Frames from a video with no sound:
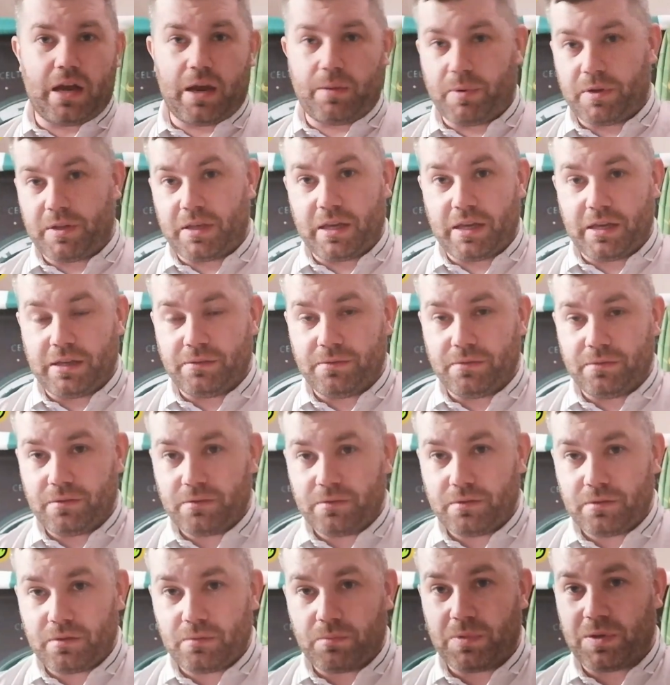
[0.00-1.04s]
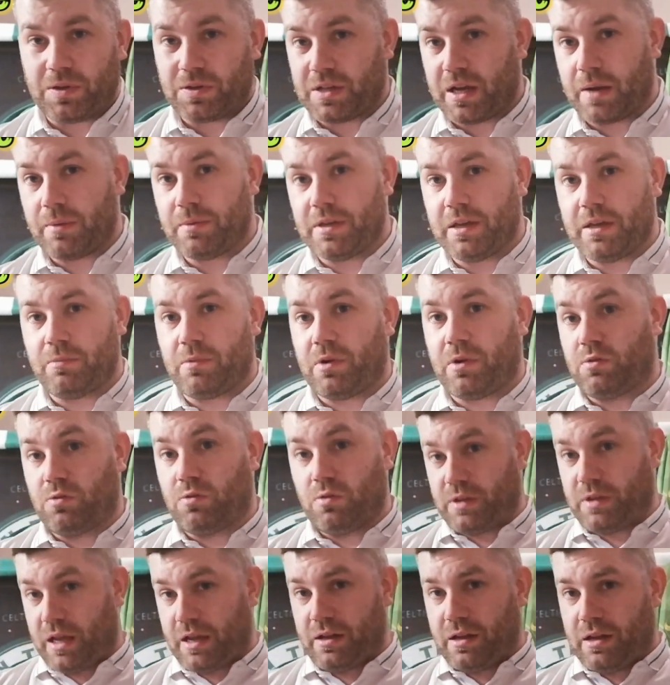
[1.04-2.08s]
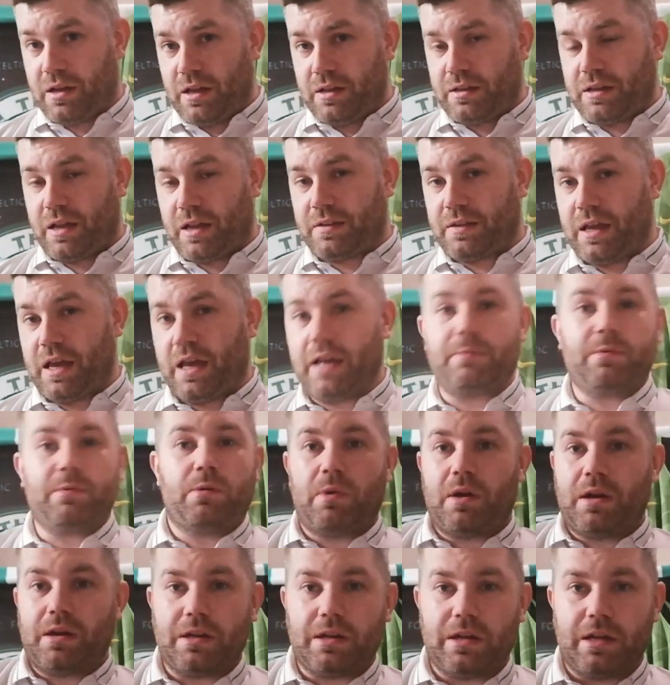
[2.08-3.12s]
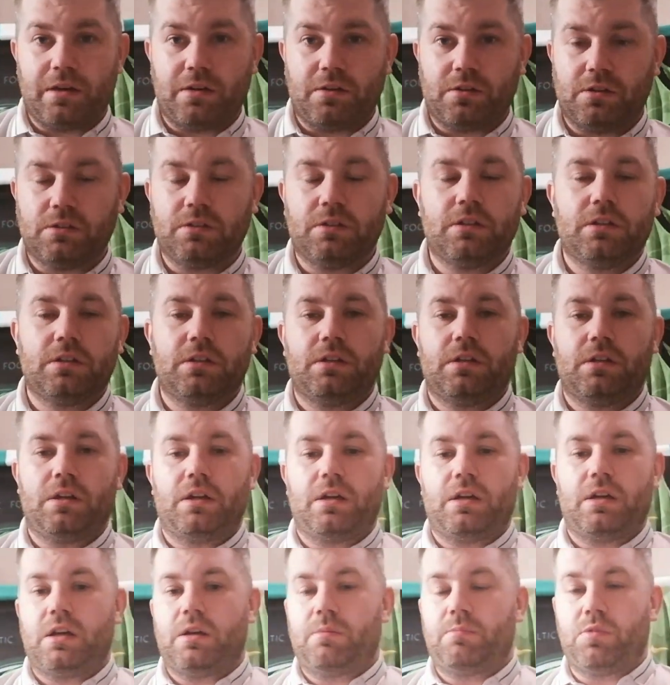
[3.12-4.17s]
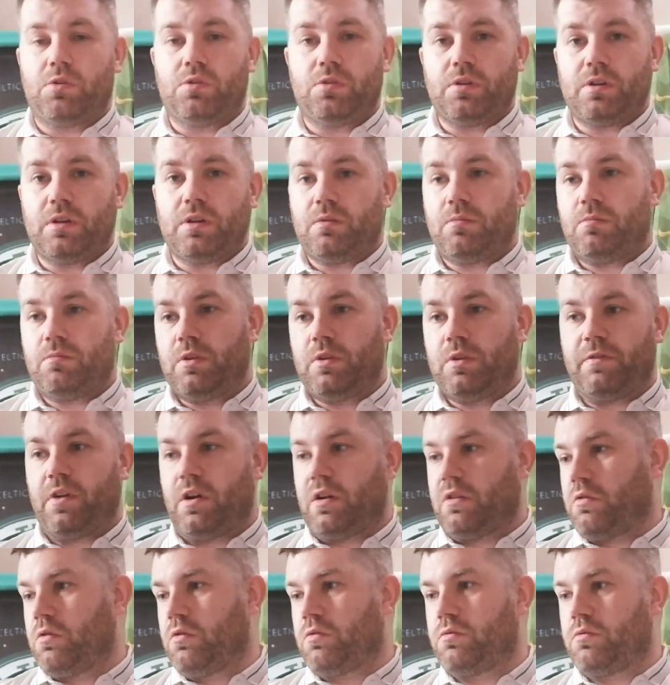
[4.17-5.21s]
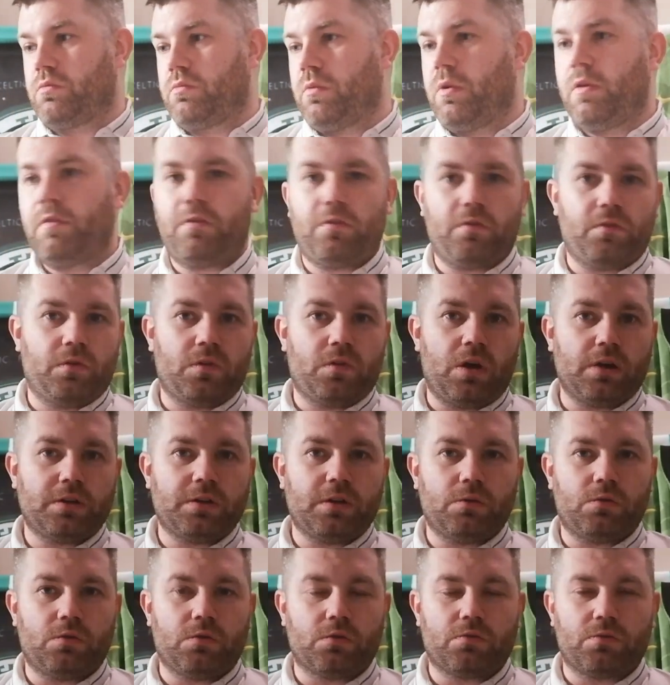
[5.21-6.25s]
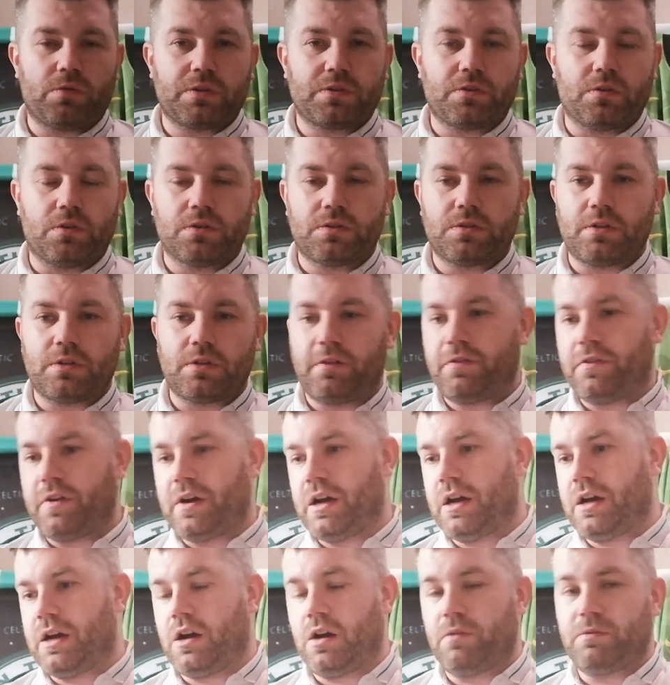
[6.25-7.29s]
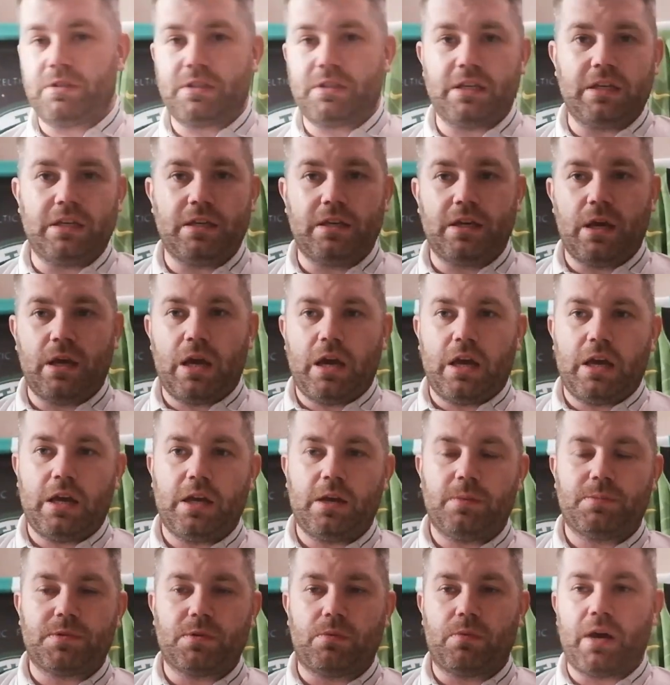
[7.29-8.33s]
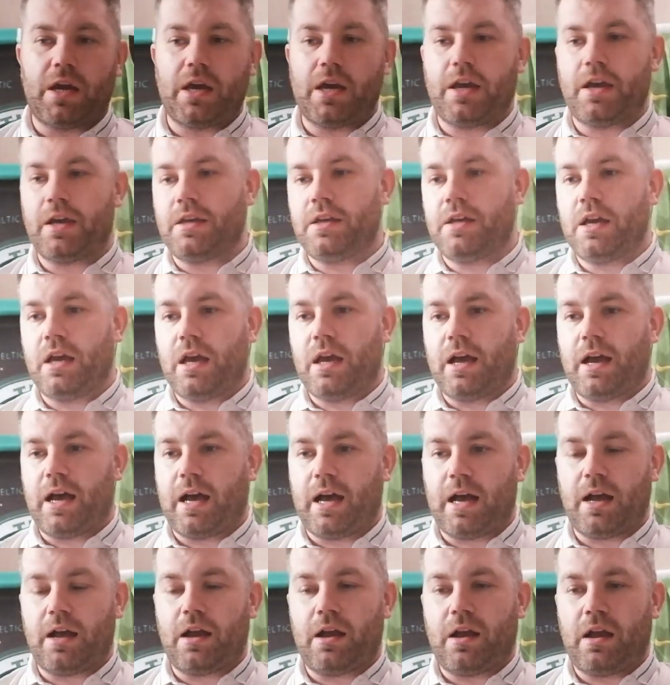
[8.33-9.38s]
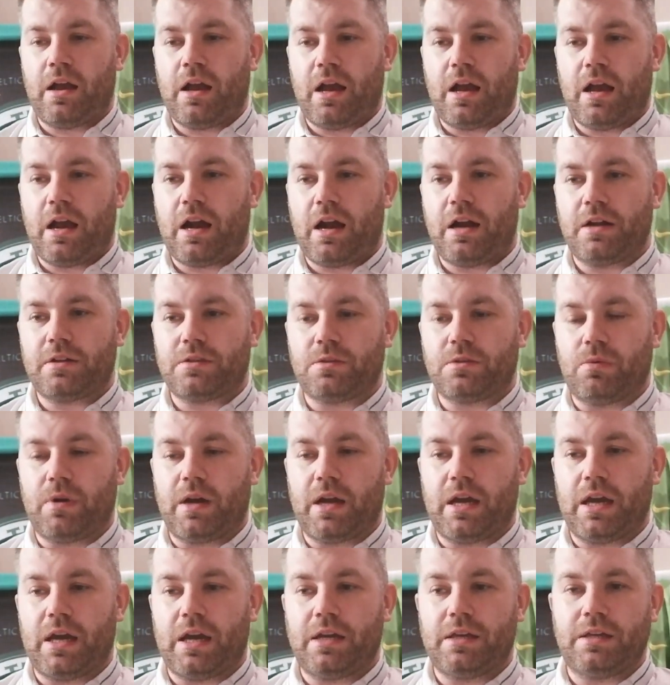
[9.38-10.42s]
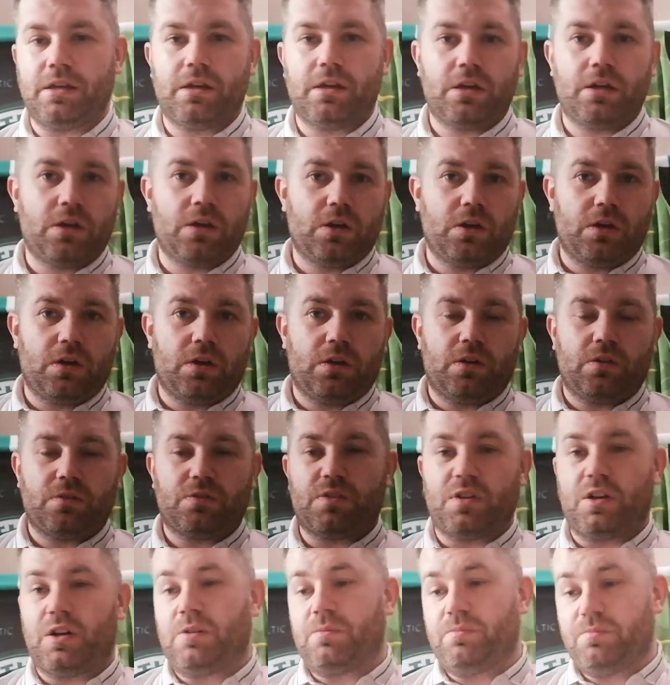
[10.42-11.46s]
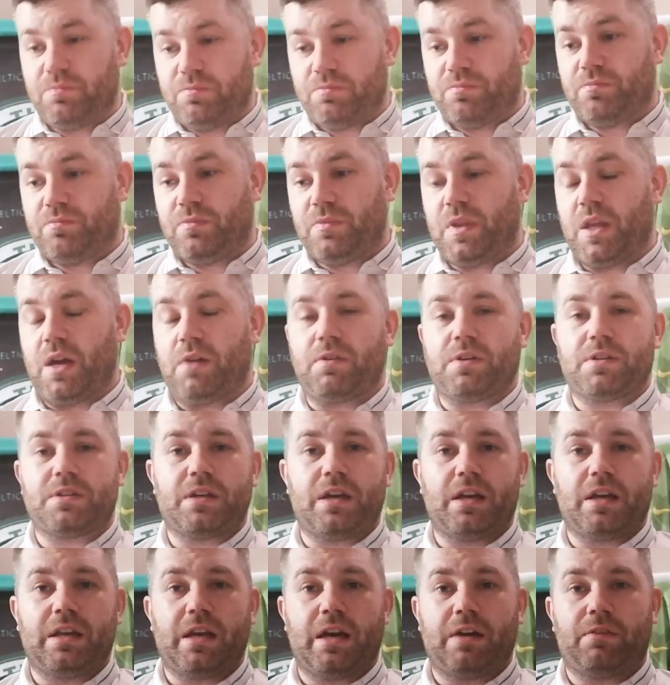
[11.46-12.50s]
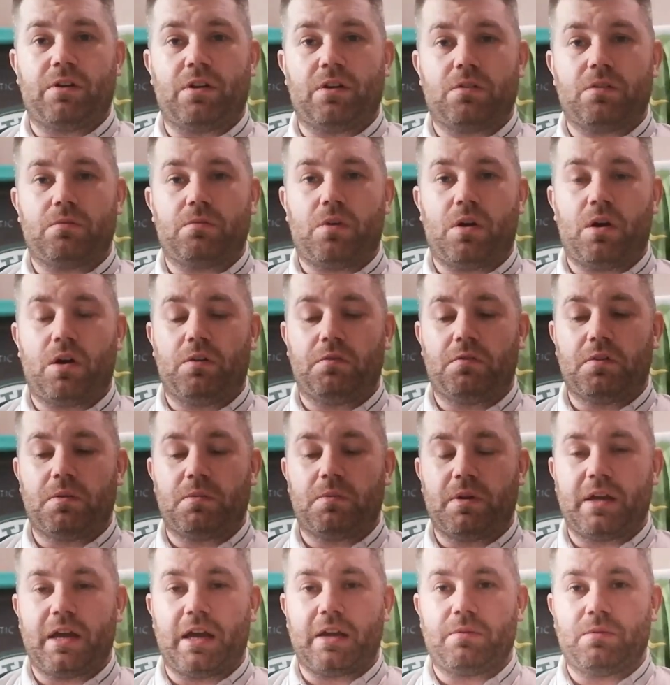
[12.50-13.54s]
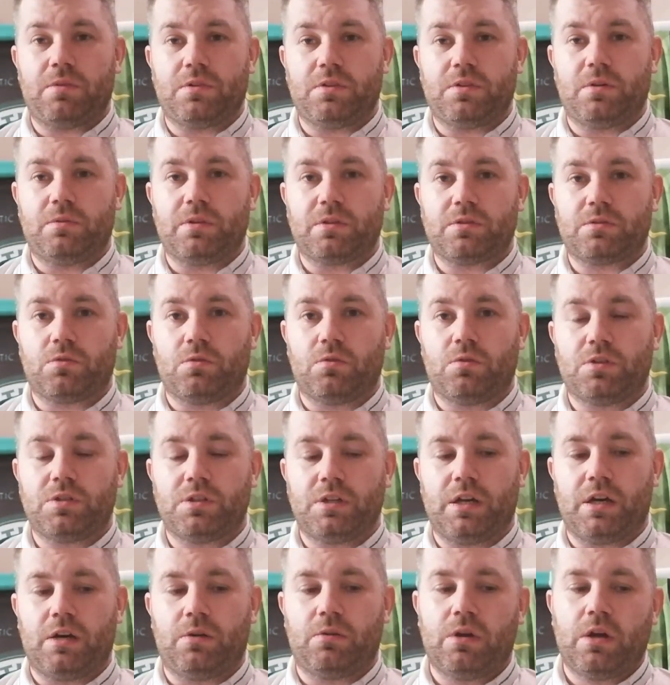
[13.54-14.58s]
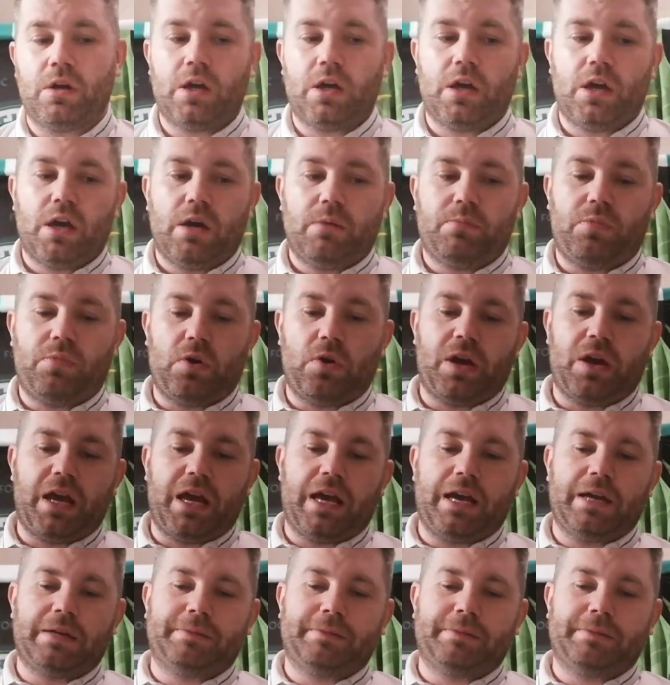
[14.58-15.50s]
Aberdeen, because Aberdeen were good that day and we were in clinical. But we've knocked out good results so far. Obviously Hibs away, Hearts away, so never say never. Hopefully we'll do this good, you know. But